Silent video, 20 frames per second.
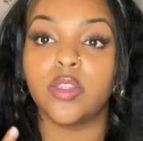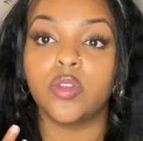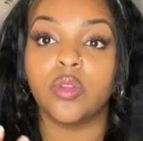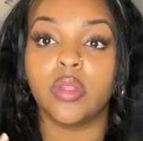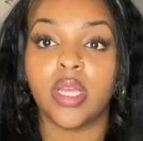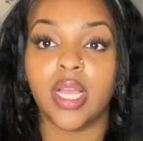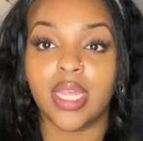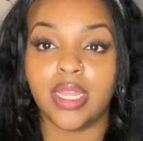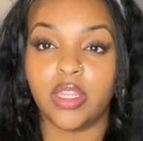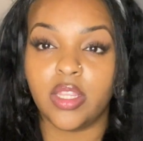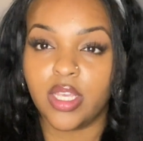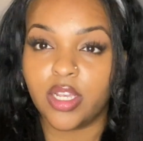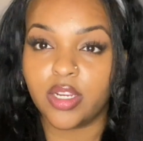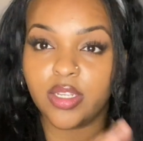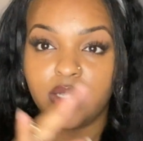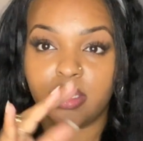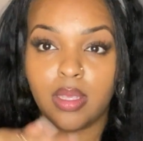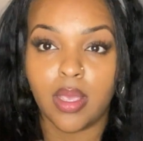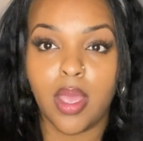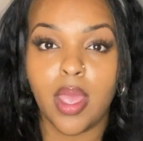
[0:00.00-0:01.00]
So
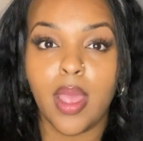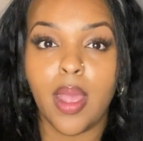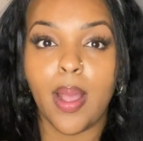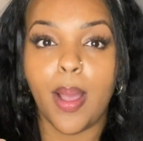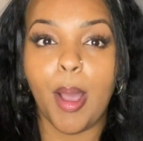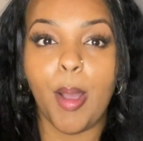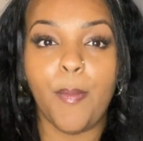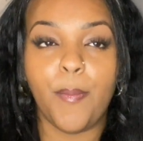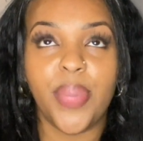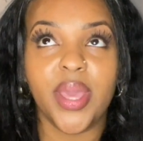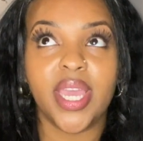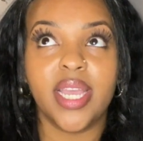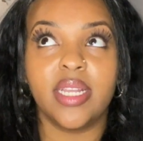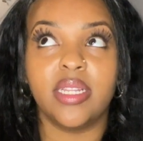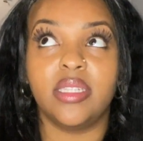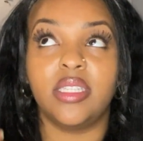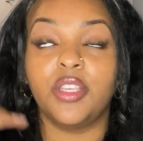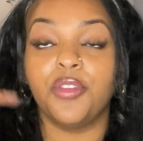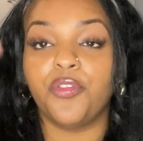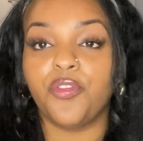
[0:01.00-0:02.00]
there's a
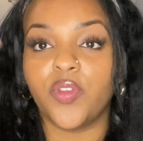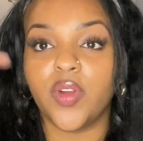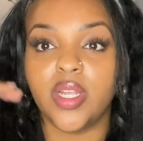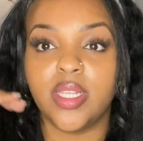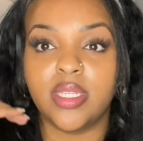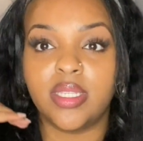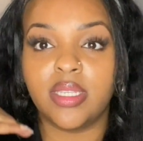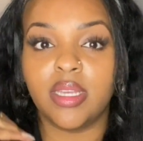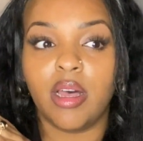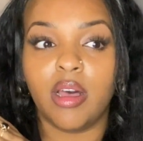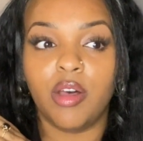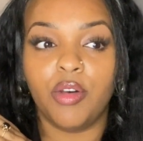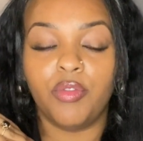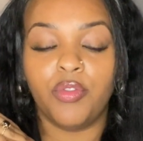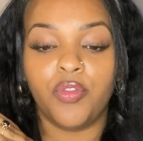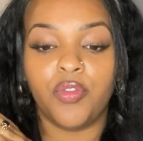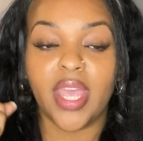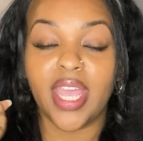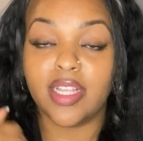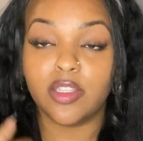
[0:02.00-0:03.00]
big difference
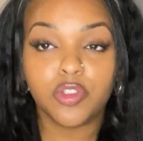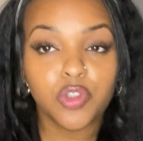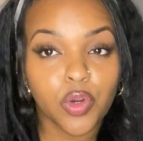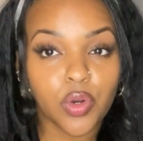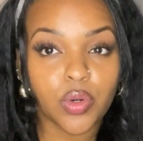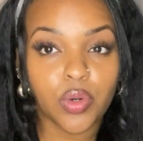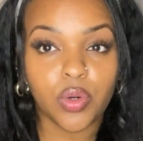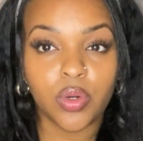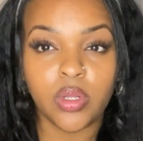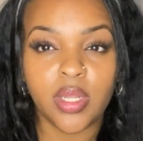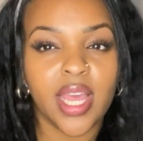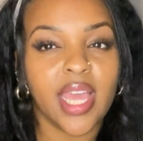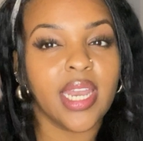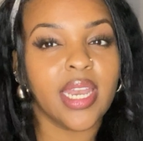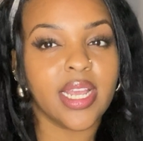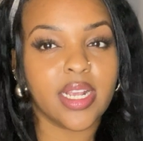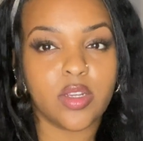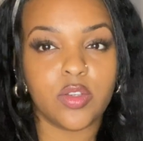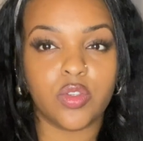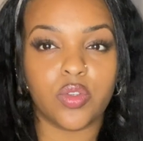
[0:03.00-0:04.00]
of internal and
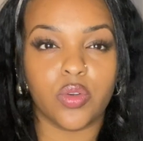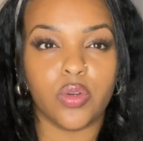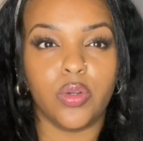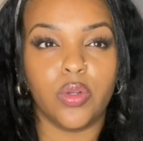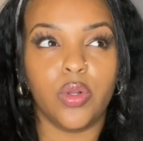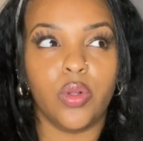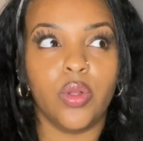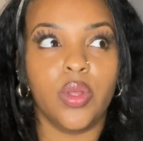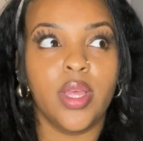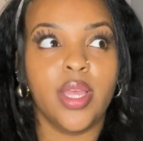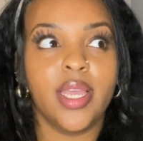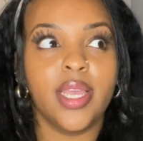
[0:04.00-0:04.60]
external